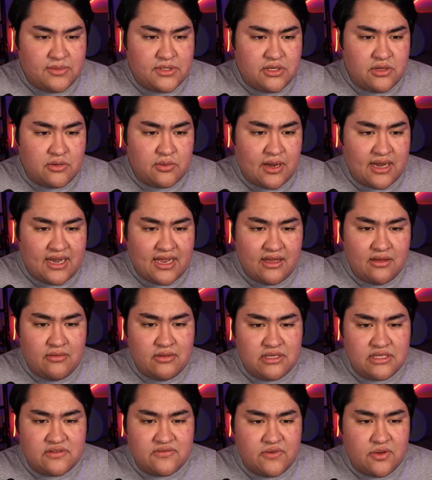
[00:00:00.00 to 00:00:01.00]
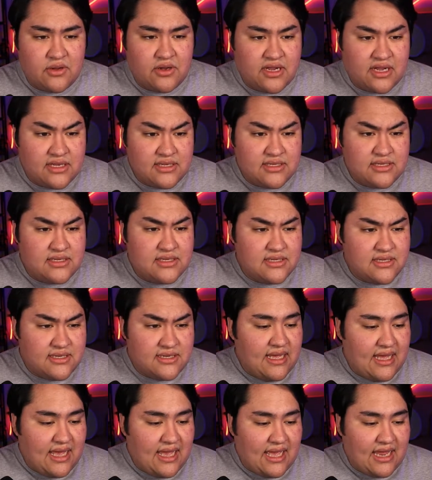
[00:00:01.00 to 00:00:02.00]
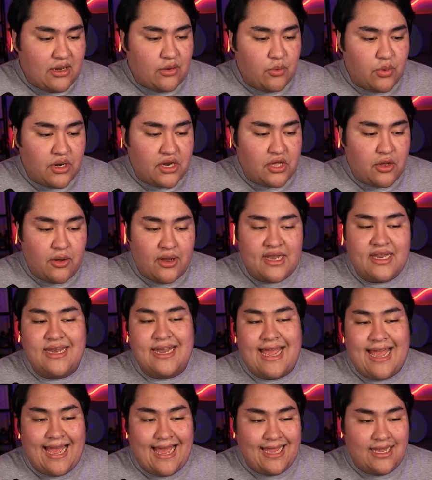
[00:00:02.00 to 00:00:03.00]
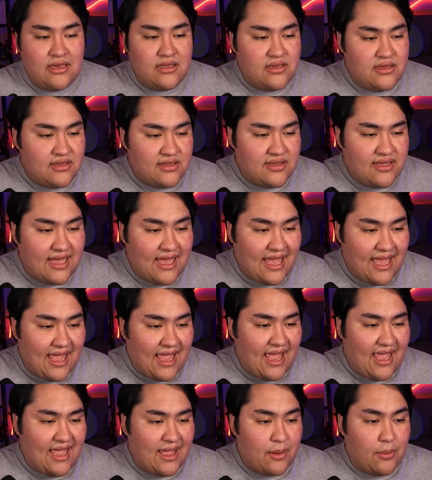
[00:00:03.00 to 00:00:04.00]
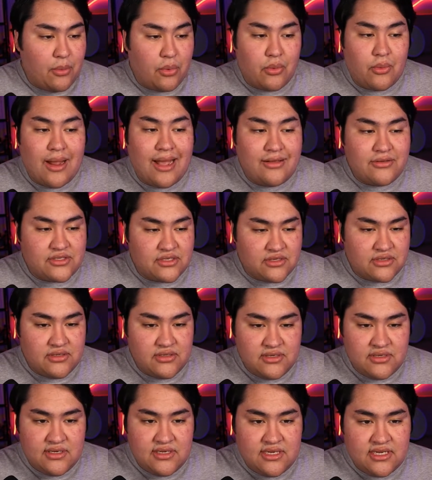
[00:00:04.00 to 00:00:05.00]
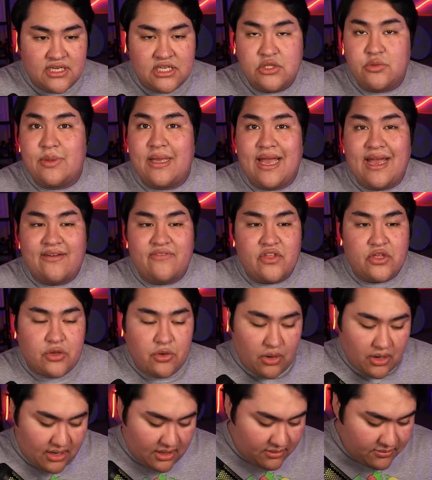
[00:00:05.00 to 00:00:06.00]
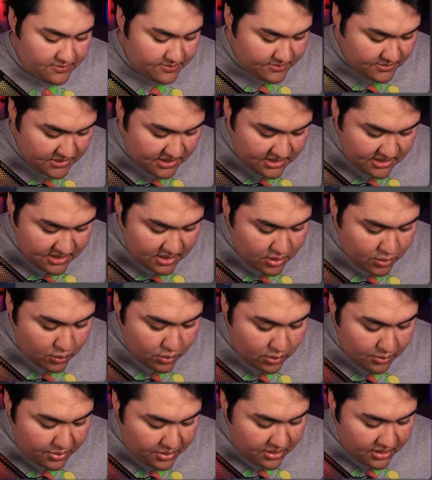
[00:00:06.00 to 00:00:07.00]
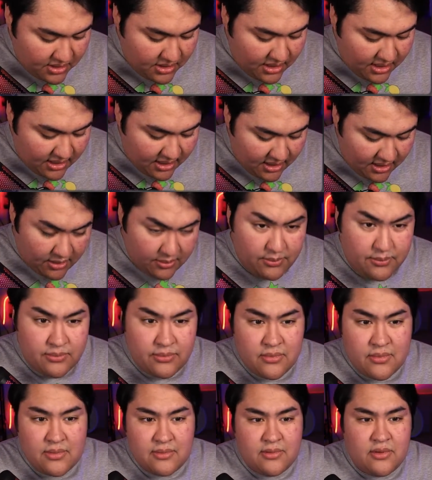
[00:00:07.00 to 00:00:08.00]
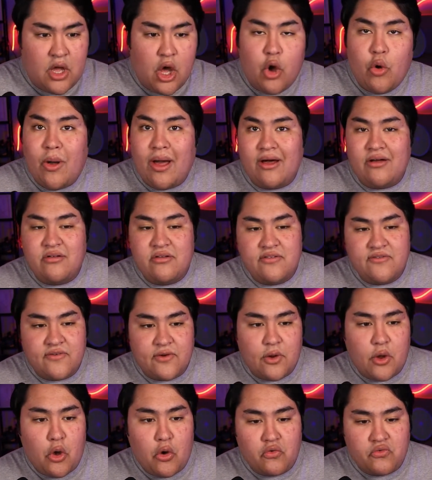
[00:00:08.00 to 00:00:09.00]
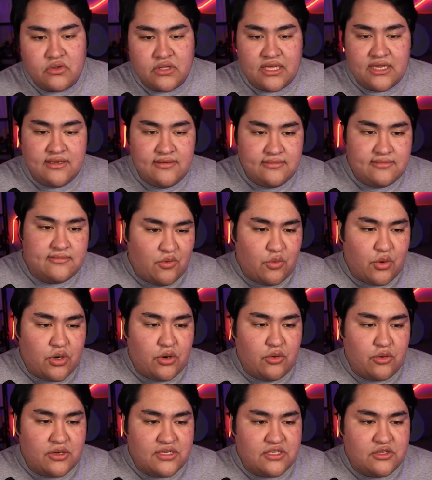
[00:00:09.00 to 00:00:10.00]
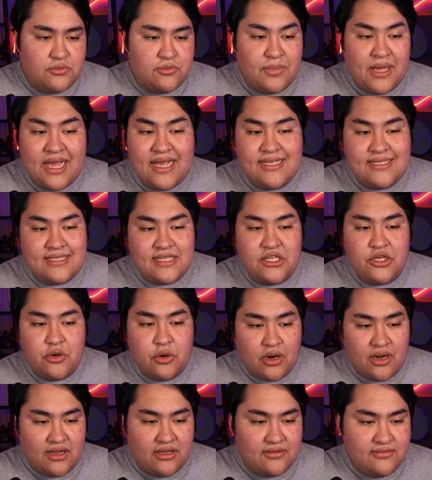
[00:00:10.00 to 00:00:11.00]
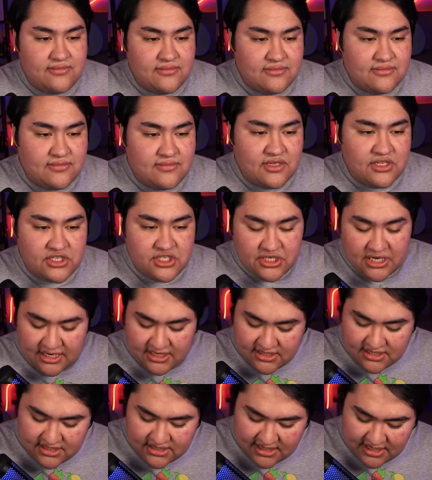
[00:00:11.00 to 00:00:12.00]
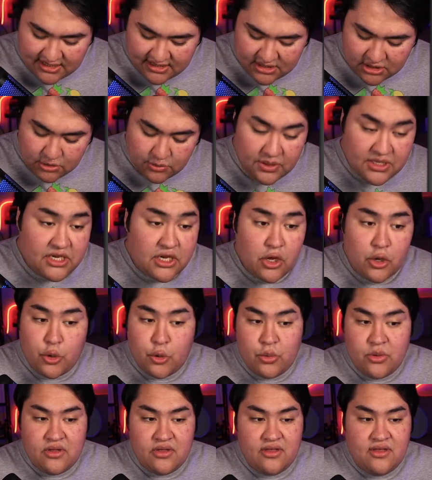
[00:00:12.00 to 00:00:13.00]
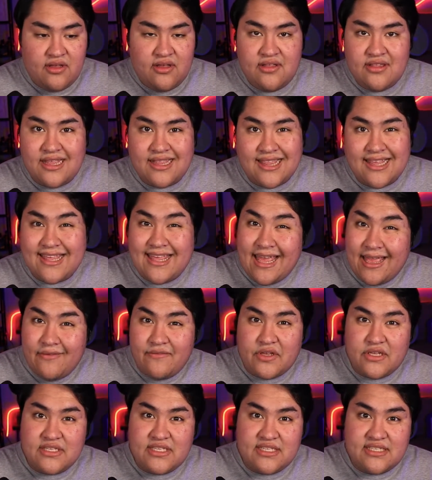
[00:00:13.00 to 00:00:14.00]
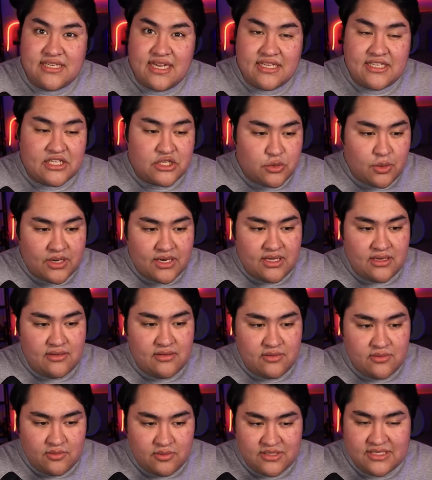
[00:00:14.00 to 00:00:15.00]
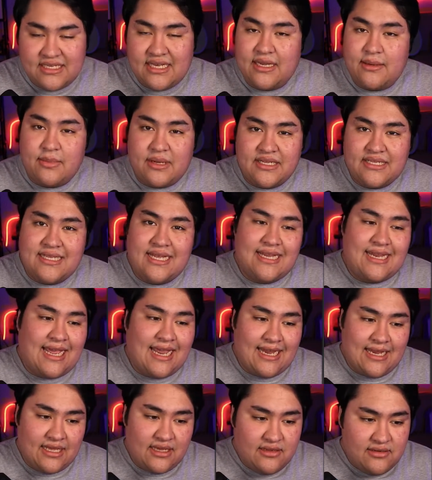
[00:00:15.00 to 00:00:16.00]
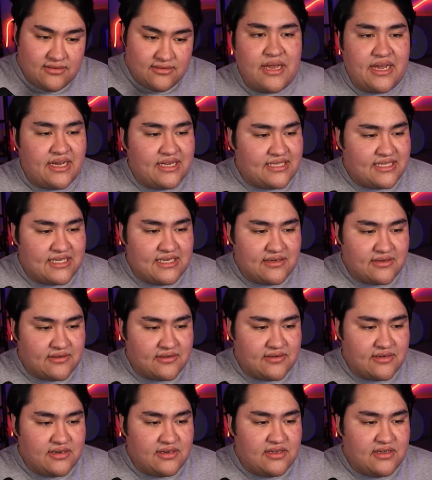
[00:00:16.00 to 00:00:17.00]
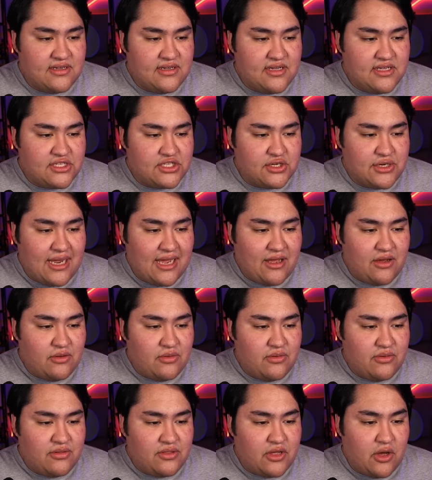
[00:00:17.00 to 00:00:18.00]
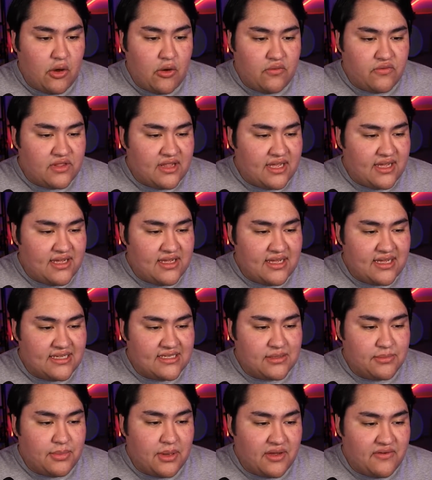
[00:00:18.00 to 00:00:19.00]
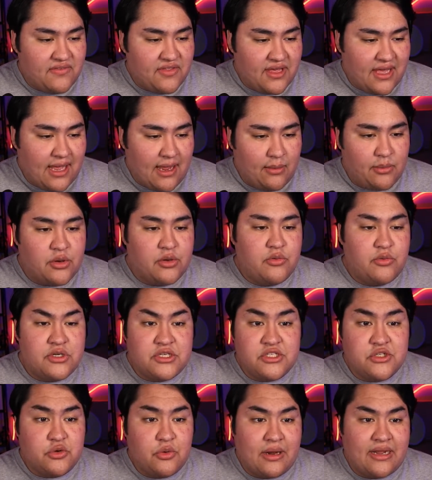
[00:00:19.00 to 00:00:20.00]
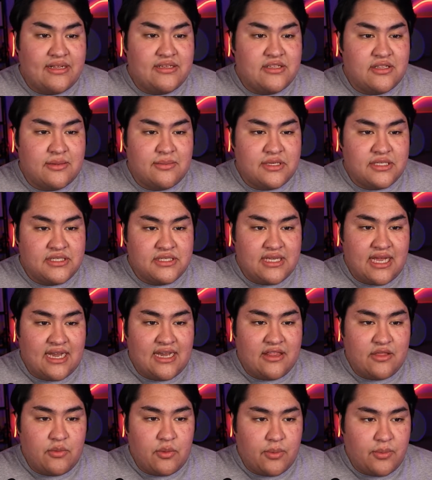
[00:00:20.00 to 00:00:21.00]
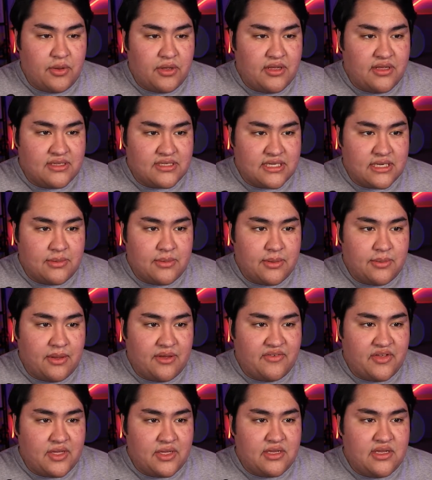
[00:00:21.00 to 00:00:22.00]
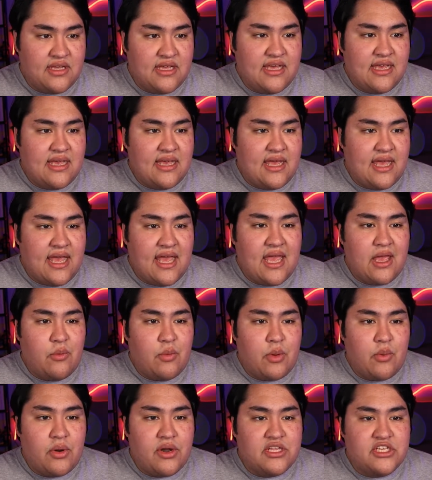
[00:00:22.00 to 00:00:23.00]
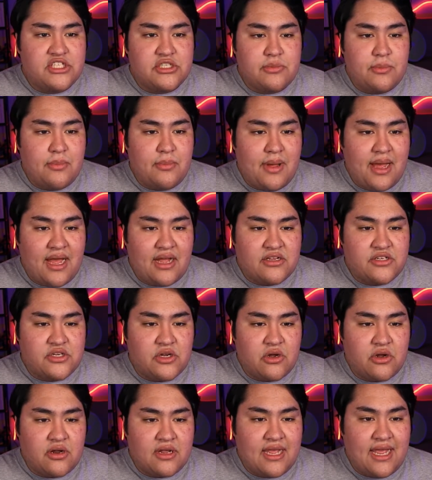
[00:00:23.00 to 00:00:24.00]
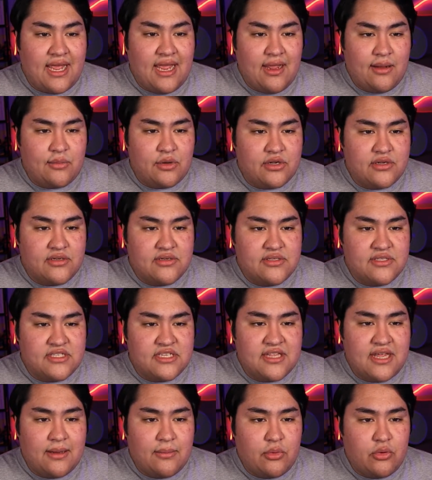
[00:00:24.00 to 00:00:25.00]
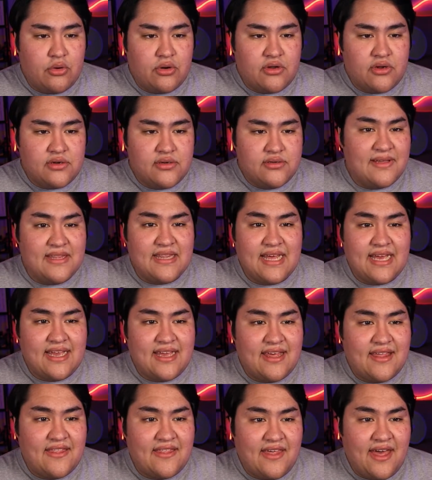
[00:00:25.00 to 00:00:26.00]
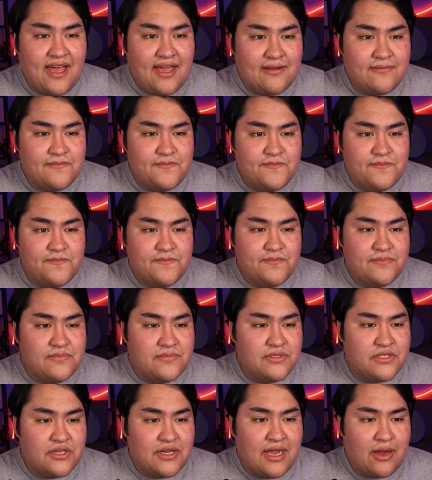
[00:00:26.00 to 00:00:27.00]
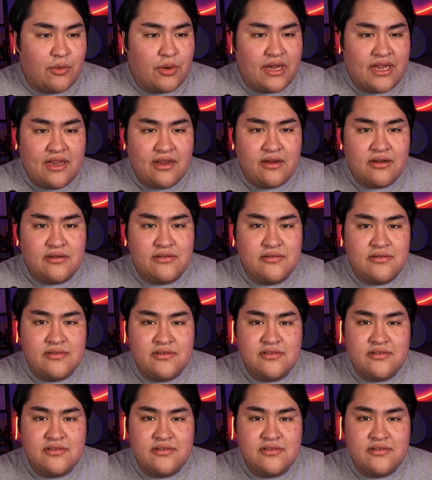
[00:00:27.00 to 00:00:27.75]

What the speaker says: So right now it's Fall Guys. And we're gonna go ahead and add a browser because we have the URL. We'll put OL for overlay. We're going to paste the URL, change the size because we know that the canvas is 1920, once again by 1080, and it's here. So now the overlay is above the camera, which is great. So that means anything we put, it's going to be above it. And we want to just match our camera to that border like that. So now we're here.